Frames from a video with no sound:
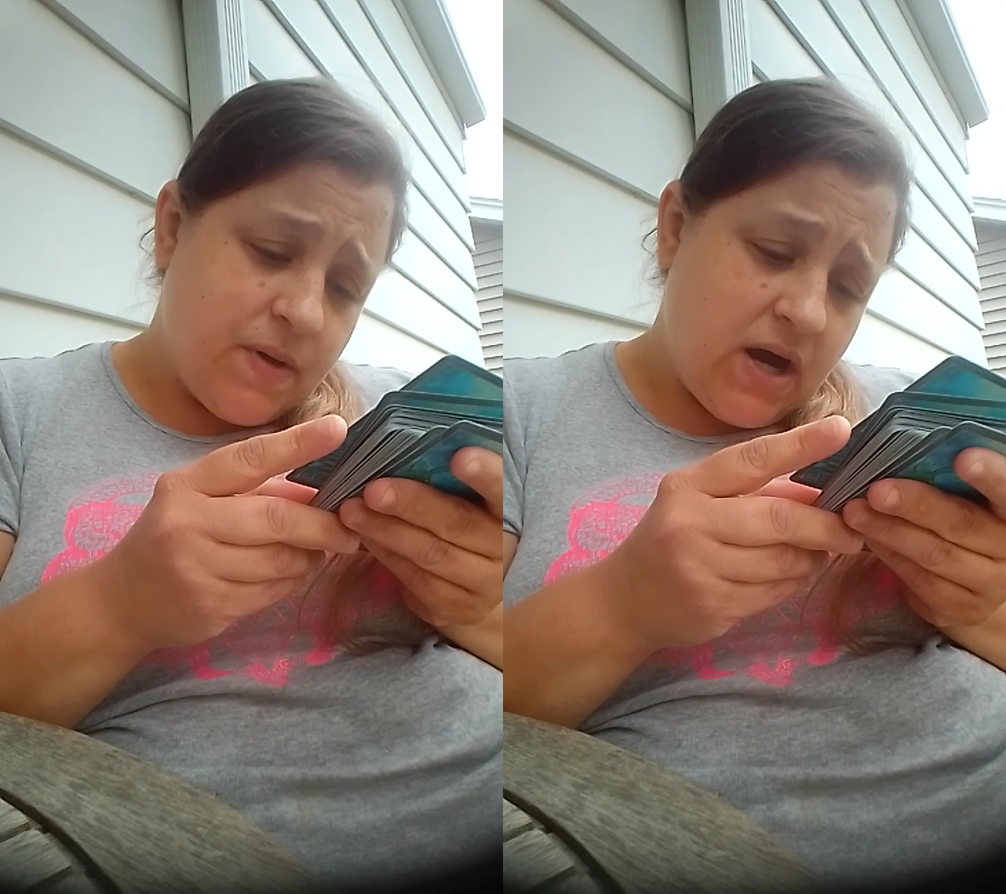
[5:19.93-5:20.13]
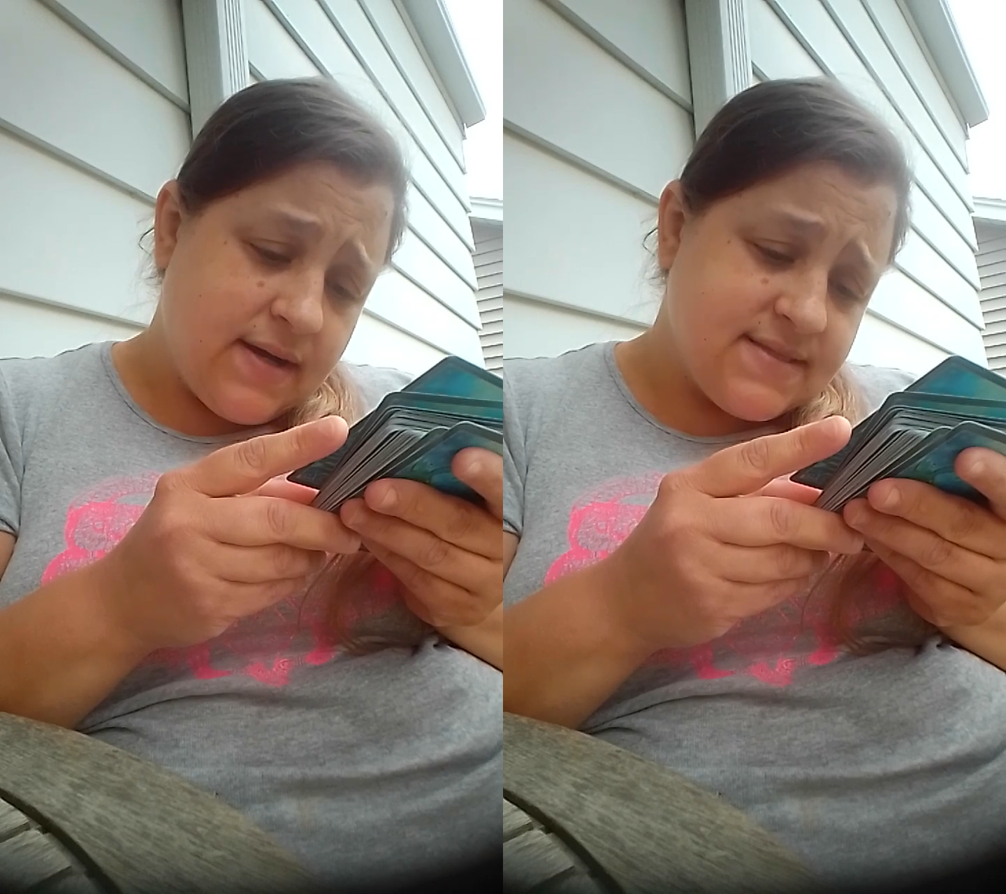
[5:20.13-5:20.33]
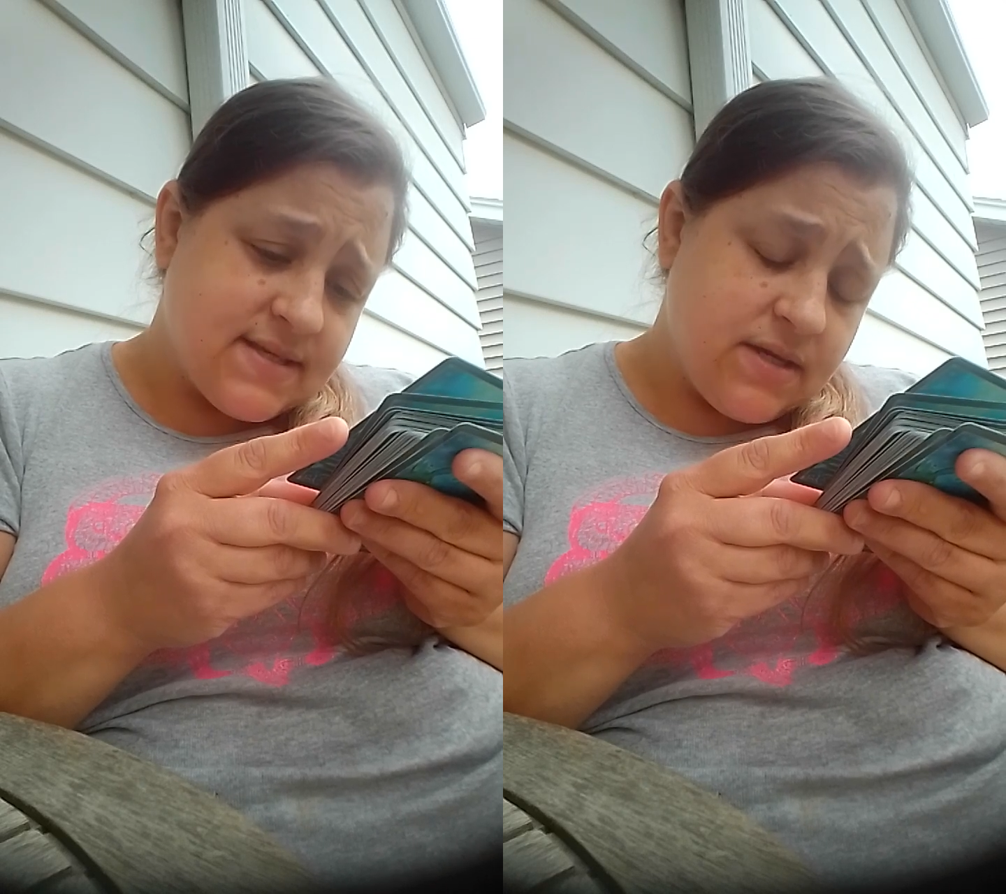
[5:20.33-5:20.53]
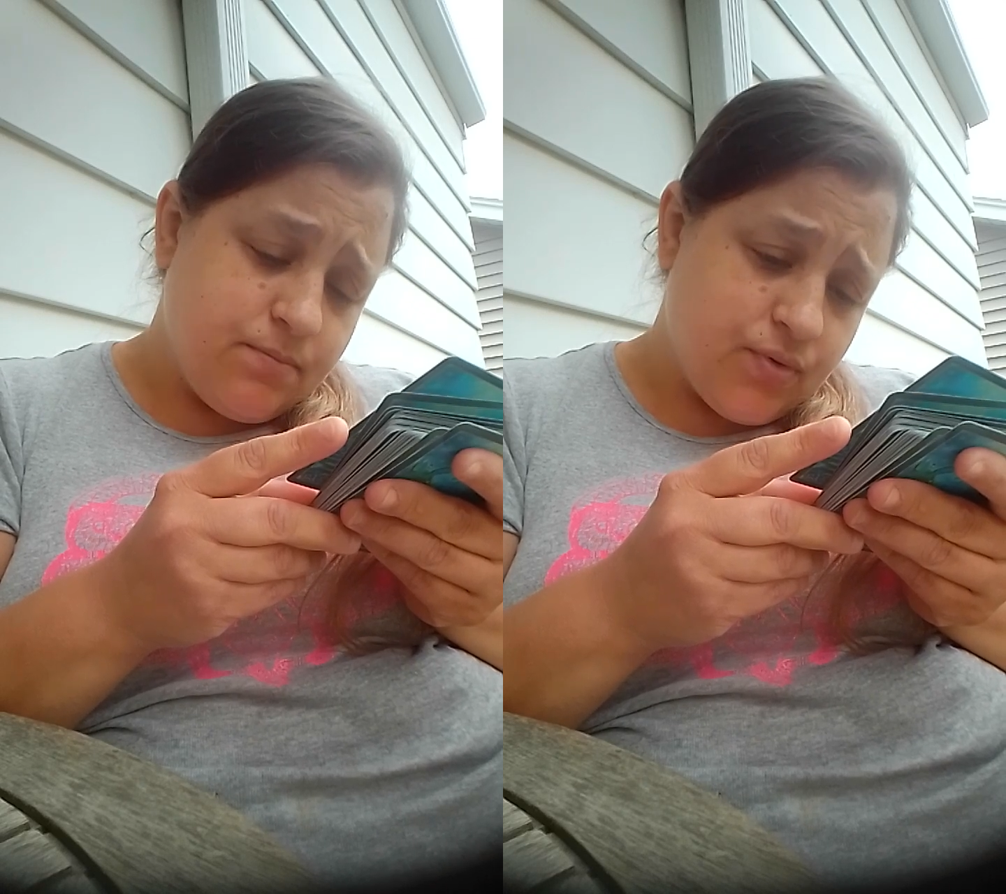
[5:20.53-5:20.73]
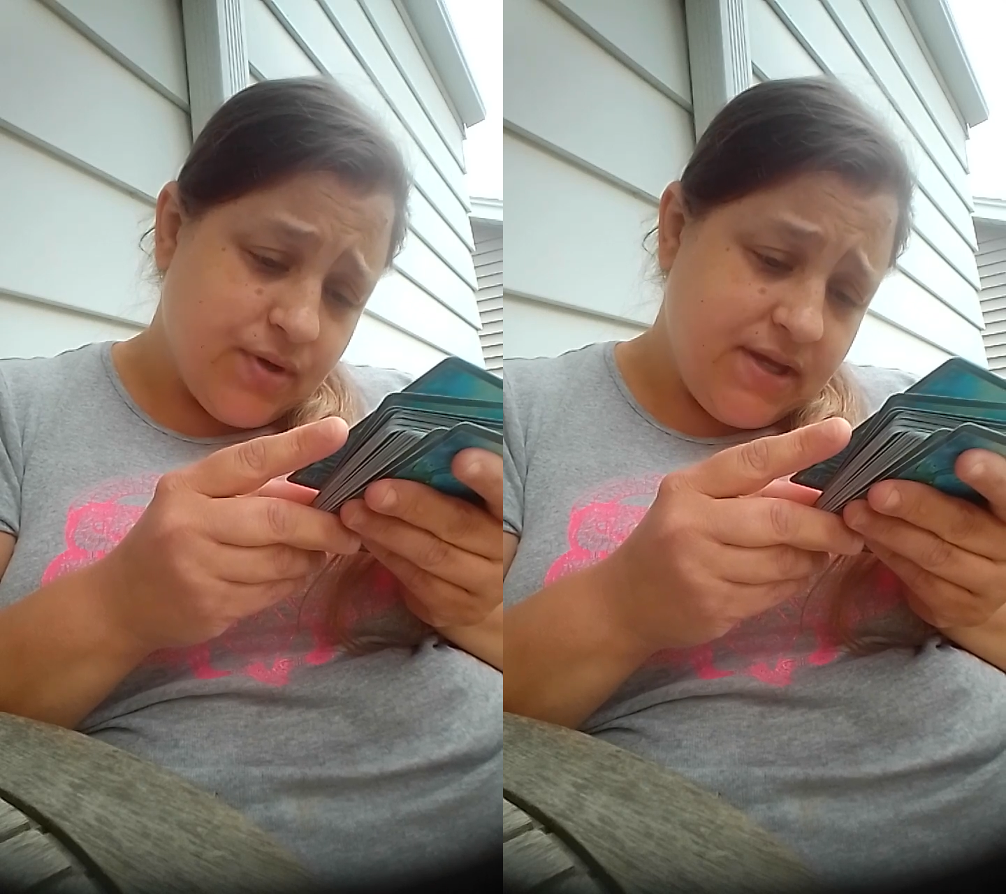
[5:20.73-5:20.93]
pause
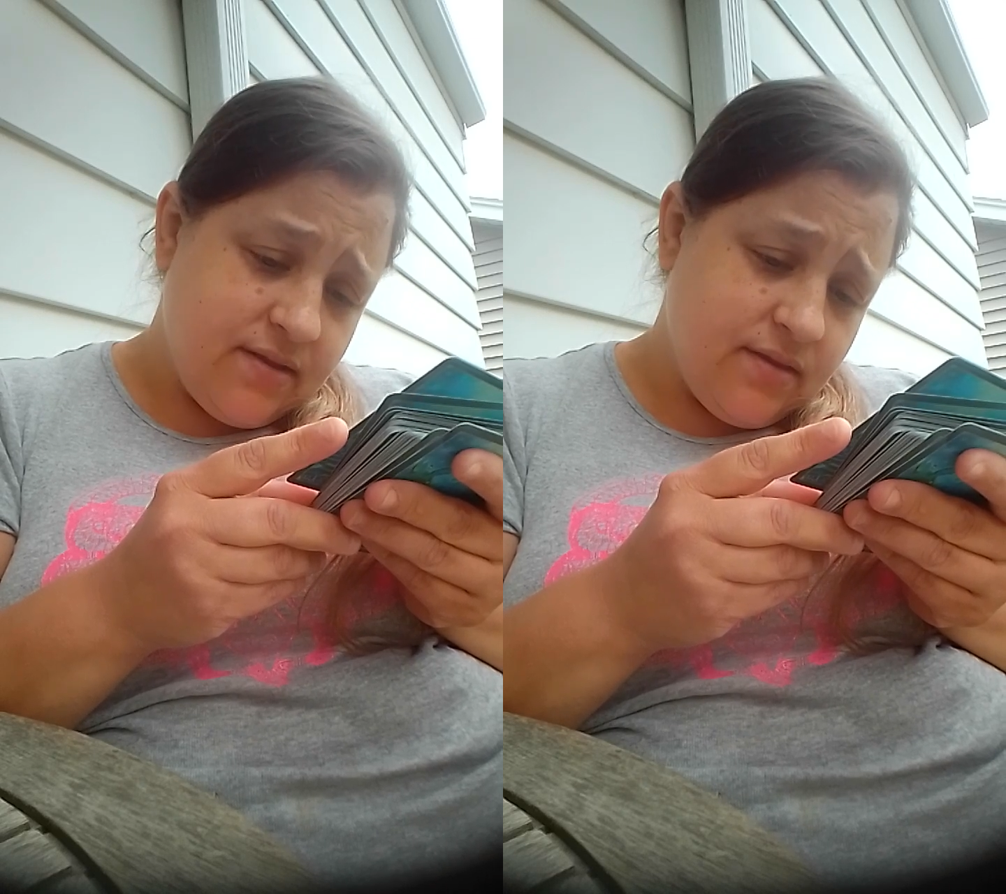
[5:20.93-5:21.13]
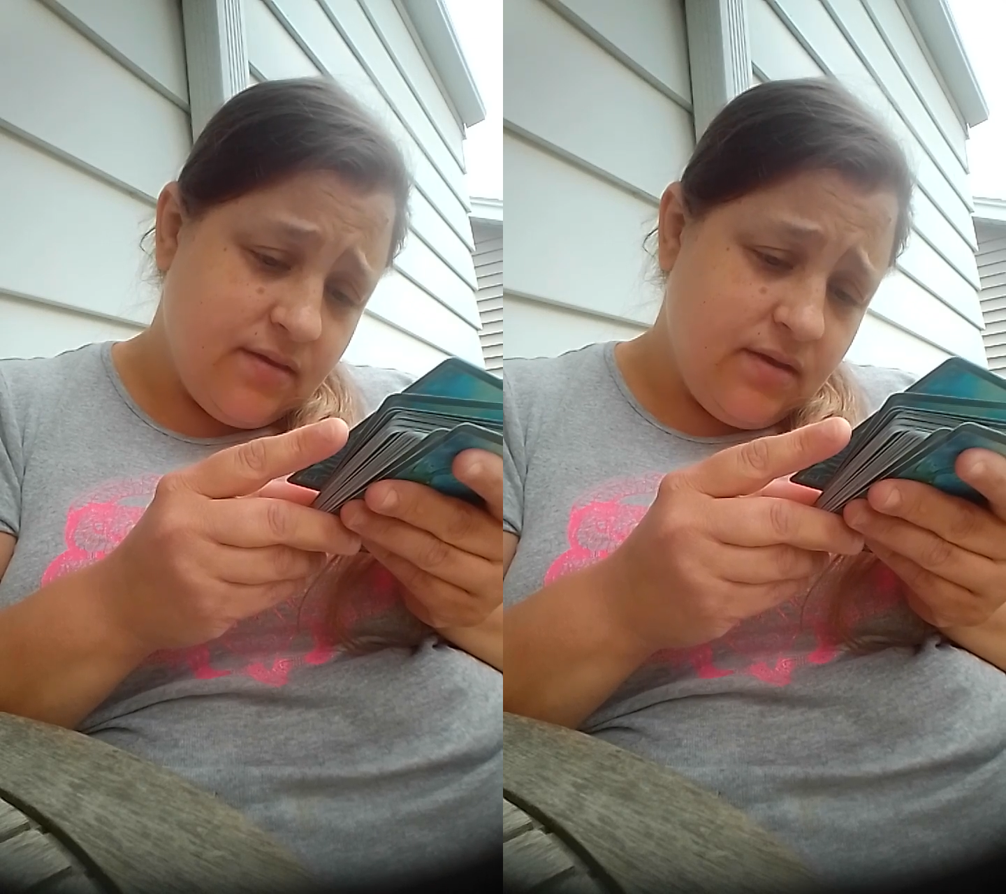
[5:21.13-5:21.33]
and breathe.